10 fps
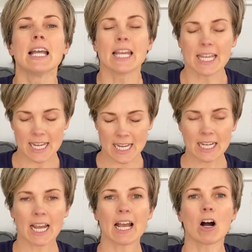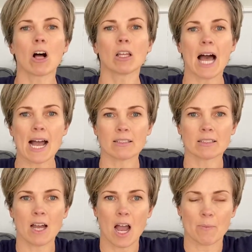Inhale, last
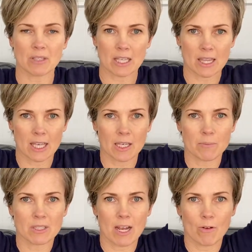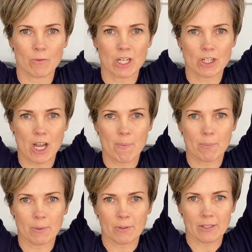time, sink the hips down, reach up.
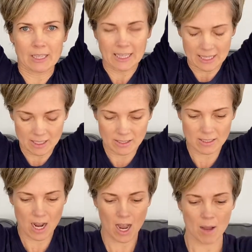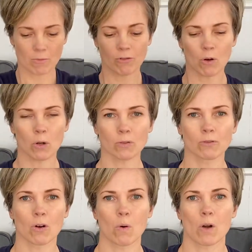This time, fold
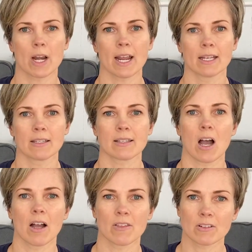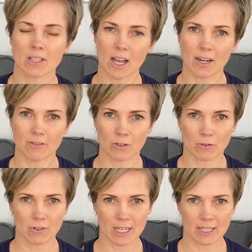forward, hands either side of your
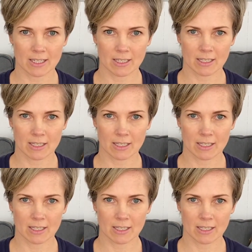feet.